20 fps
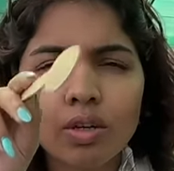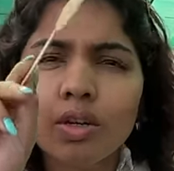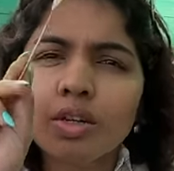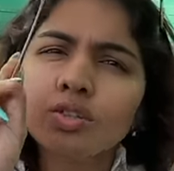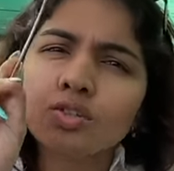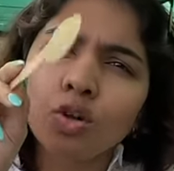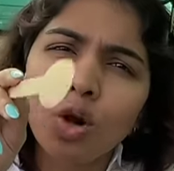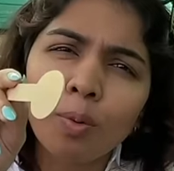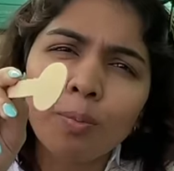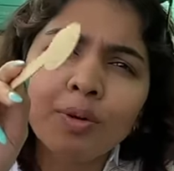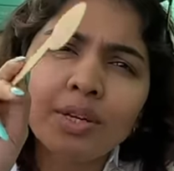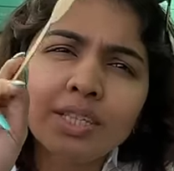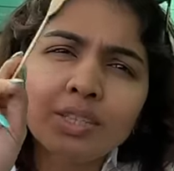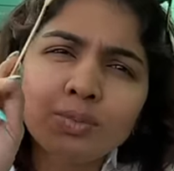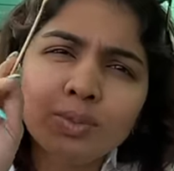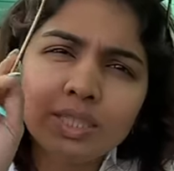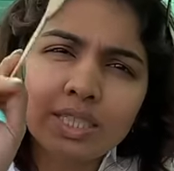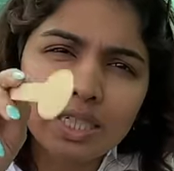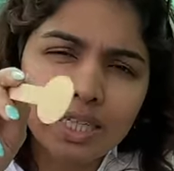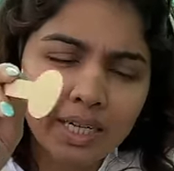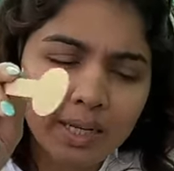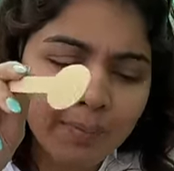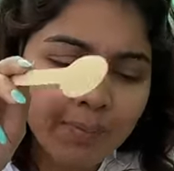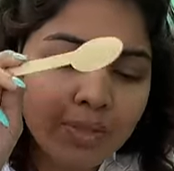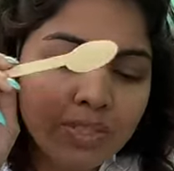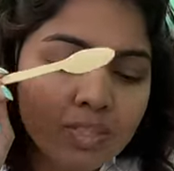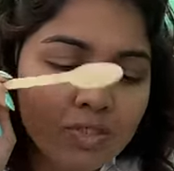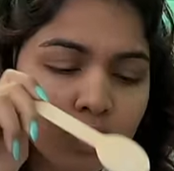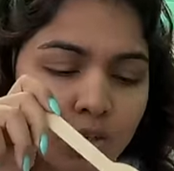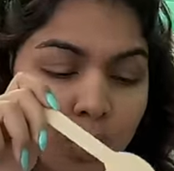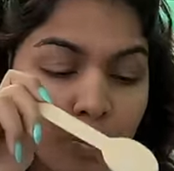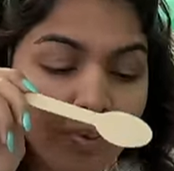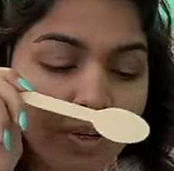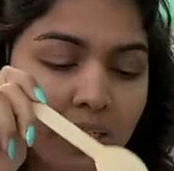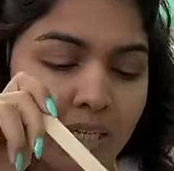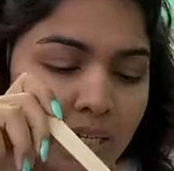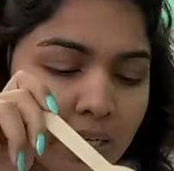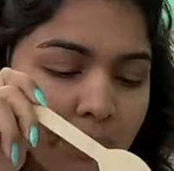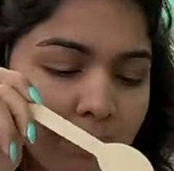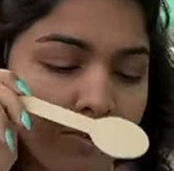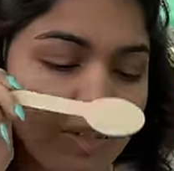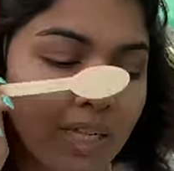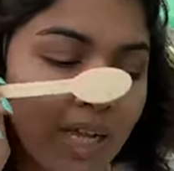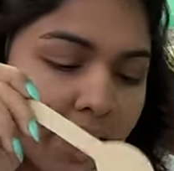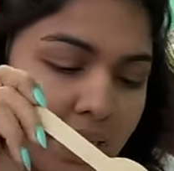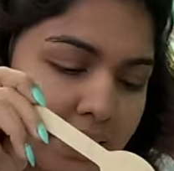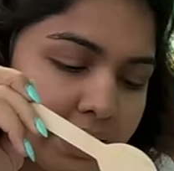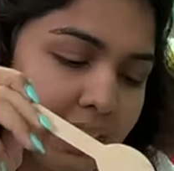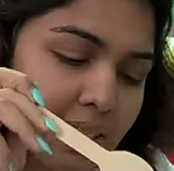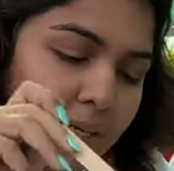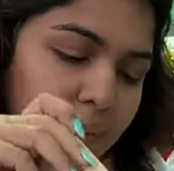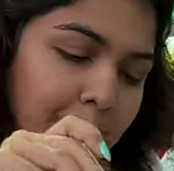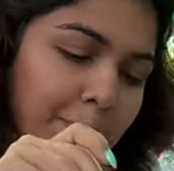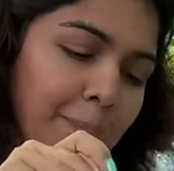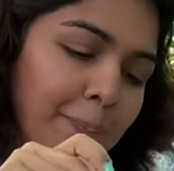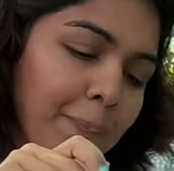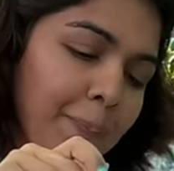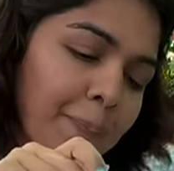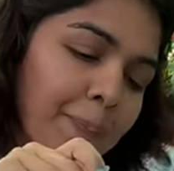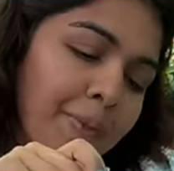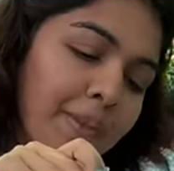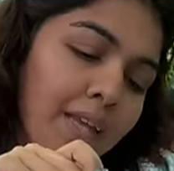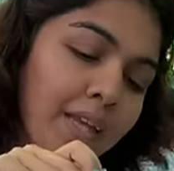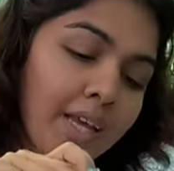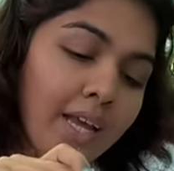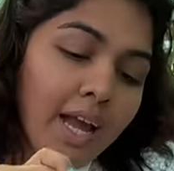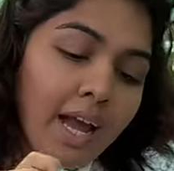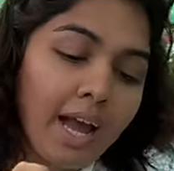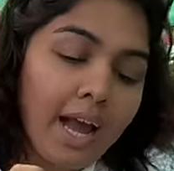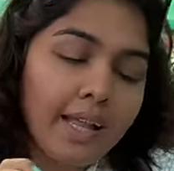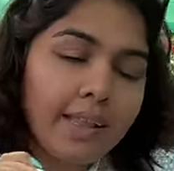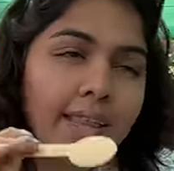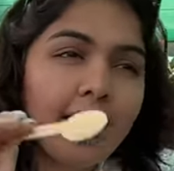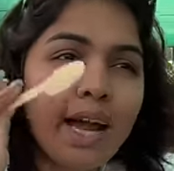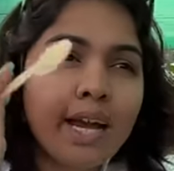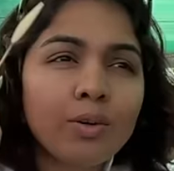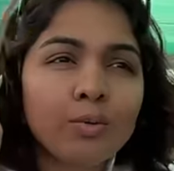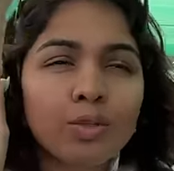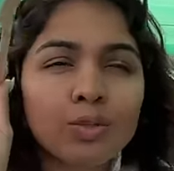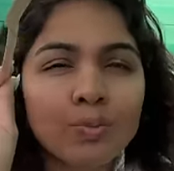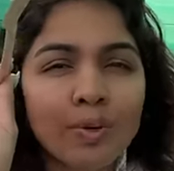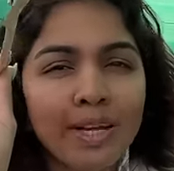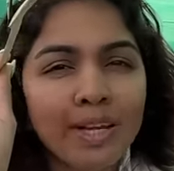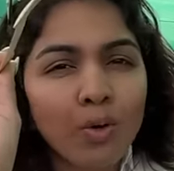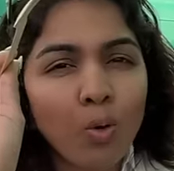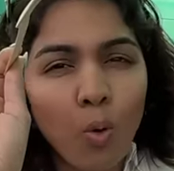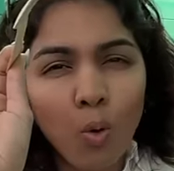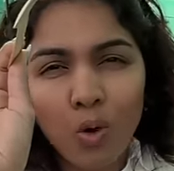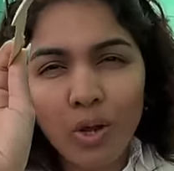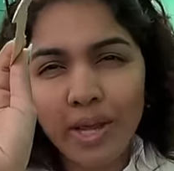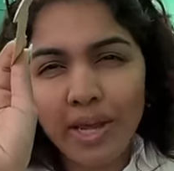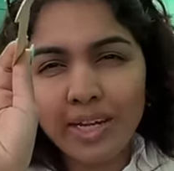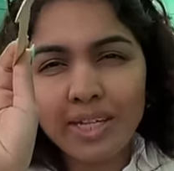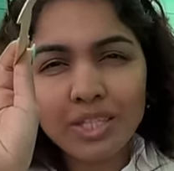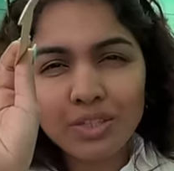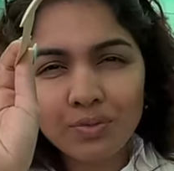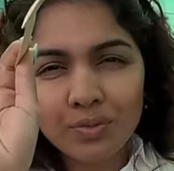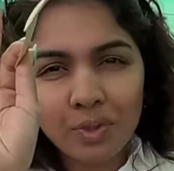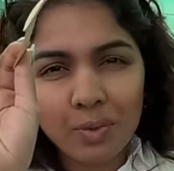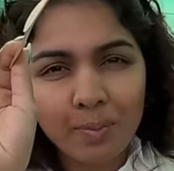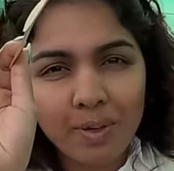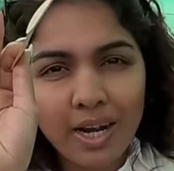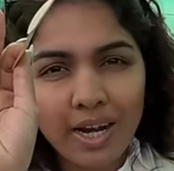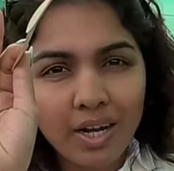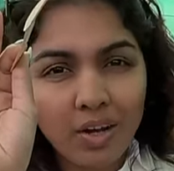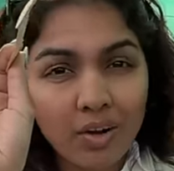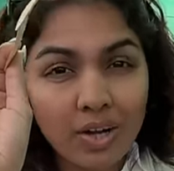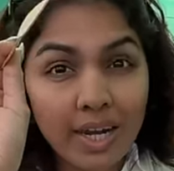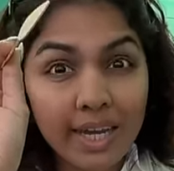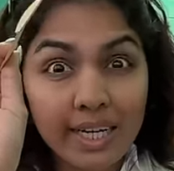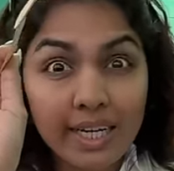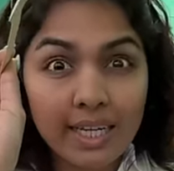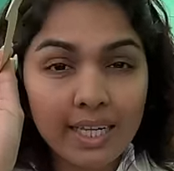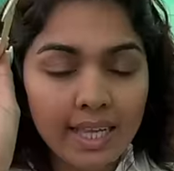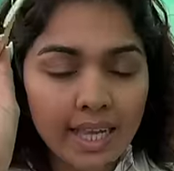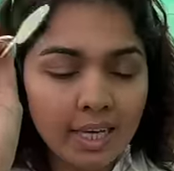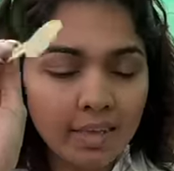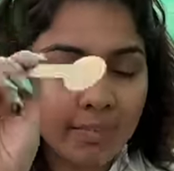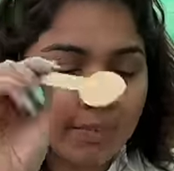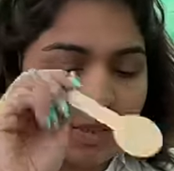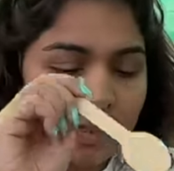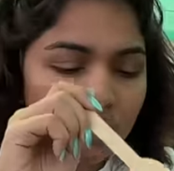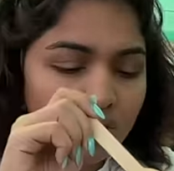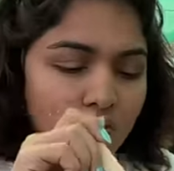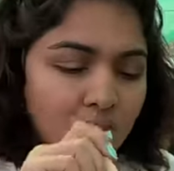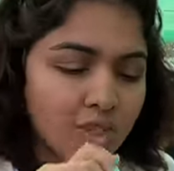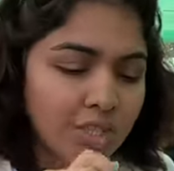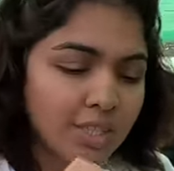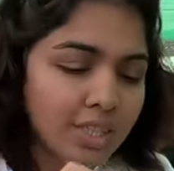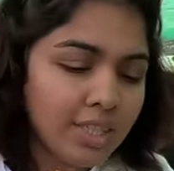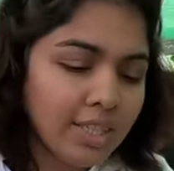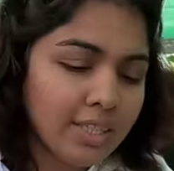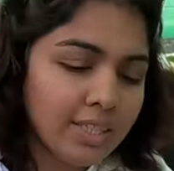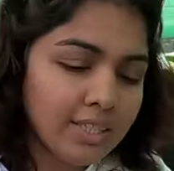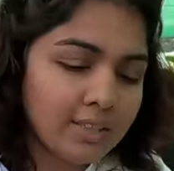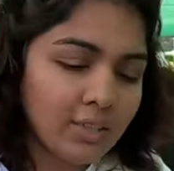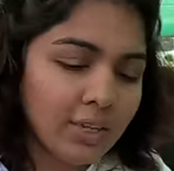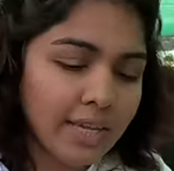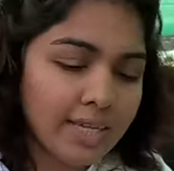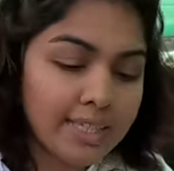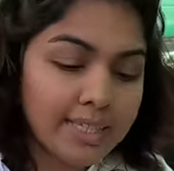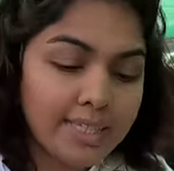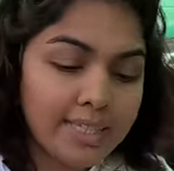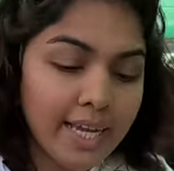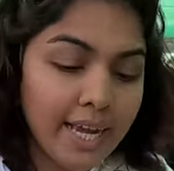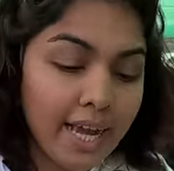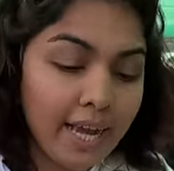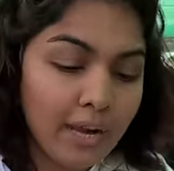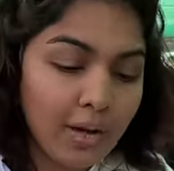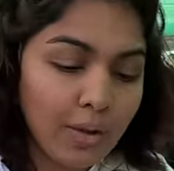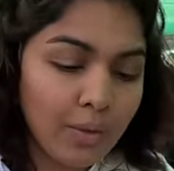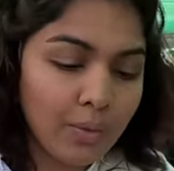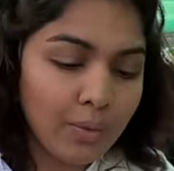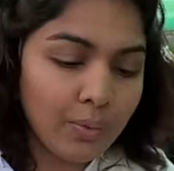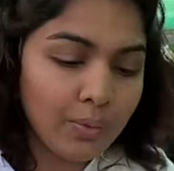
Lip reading: Strawberry cream with ice cream. That was very okay for me. I don't like it that much. So let's see how.